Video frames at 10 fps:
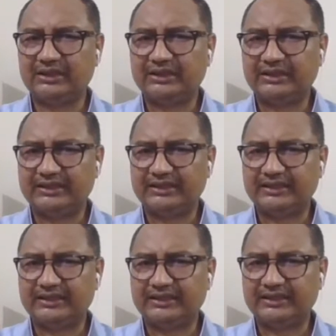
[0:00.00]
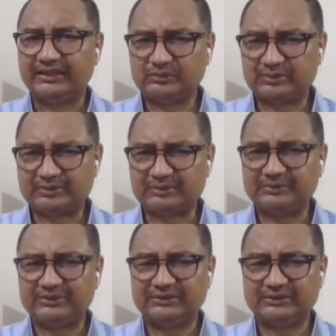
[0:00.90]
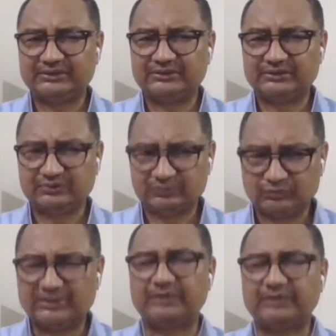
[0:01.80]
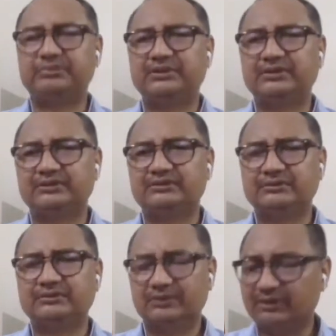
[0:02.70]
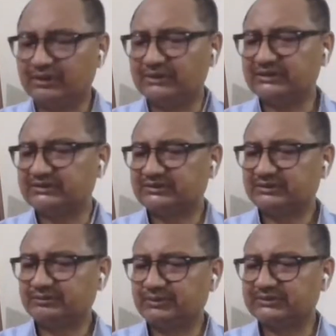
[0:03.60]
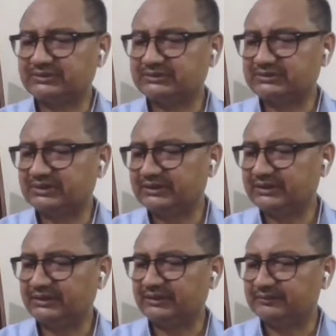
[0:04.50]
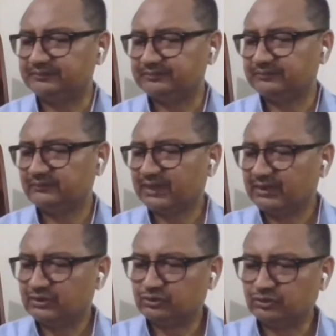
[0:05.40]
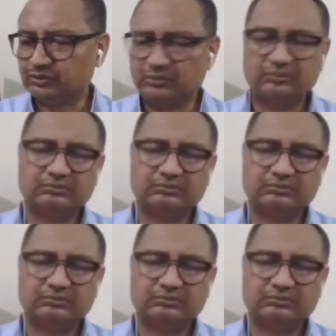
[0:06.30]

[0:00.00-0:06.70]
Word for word: and India, Vinoba Bhave, Kumarappa, all these persons are there. So